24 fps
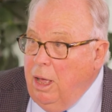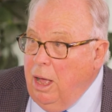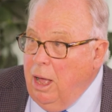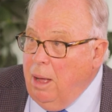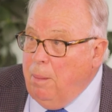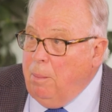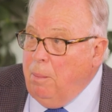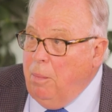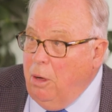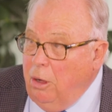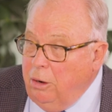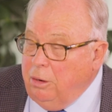a
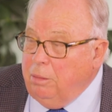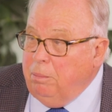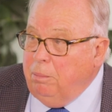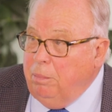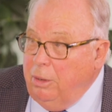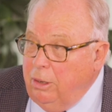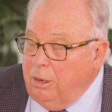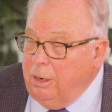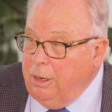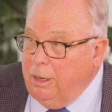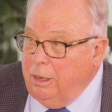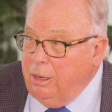modern
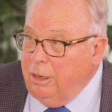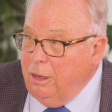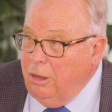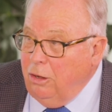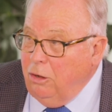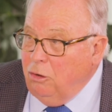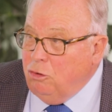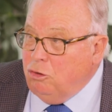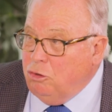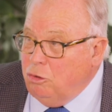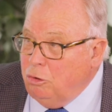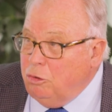building
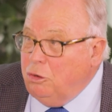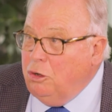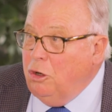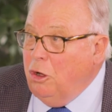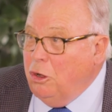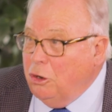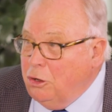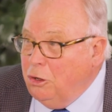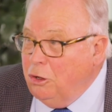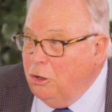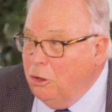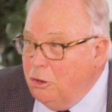should
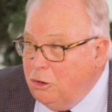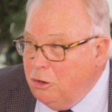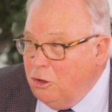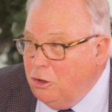not hurt